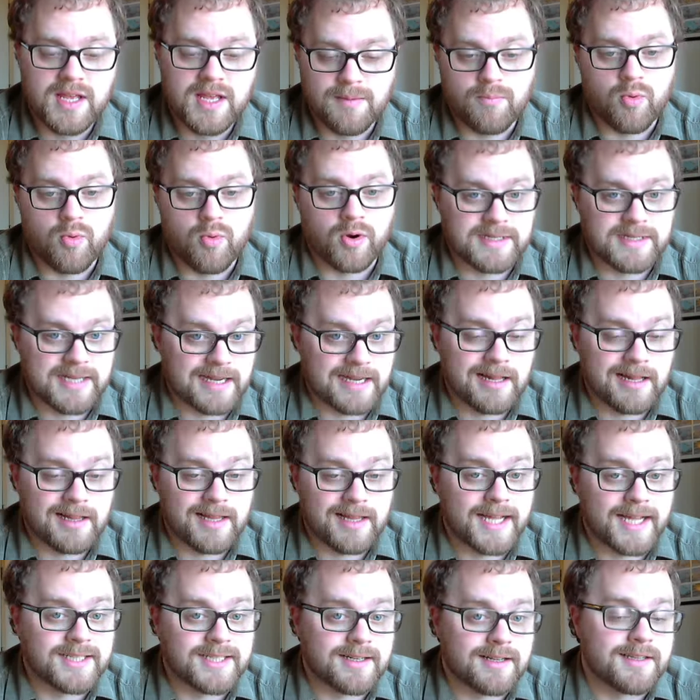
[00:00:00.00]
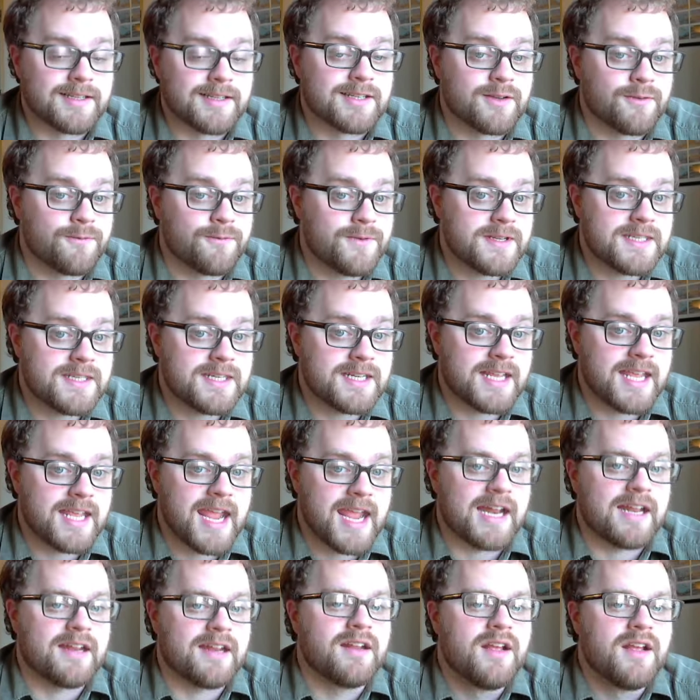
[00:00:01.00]
more technologically
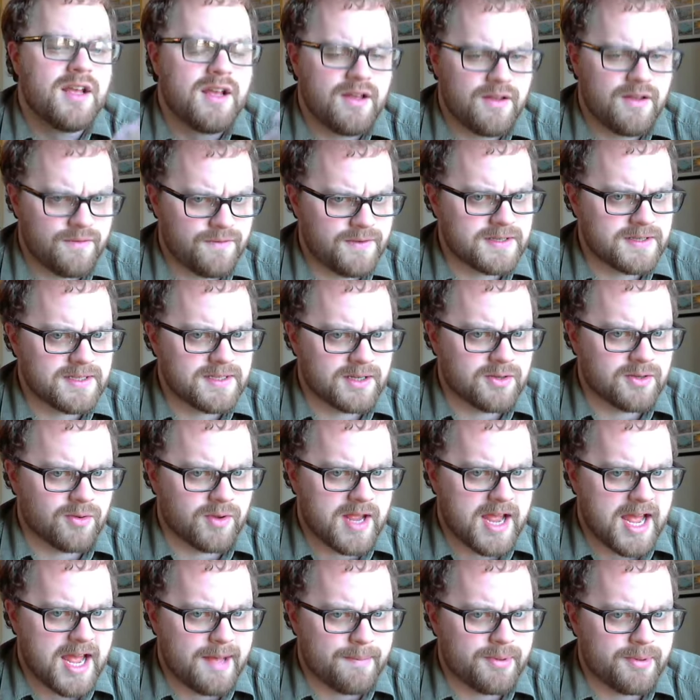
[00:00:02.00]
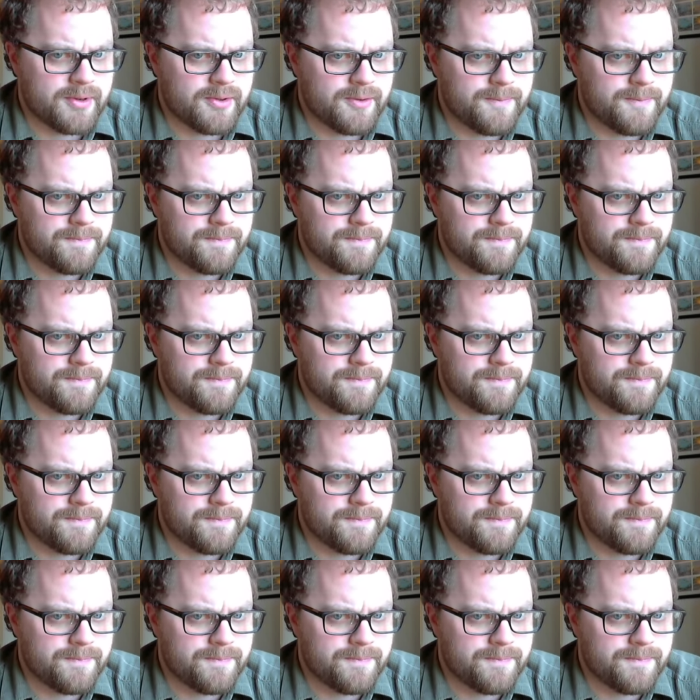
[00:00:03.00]
sophisticated physical capital.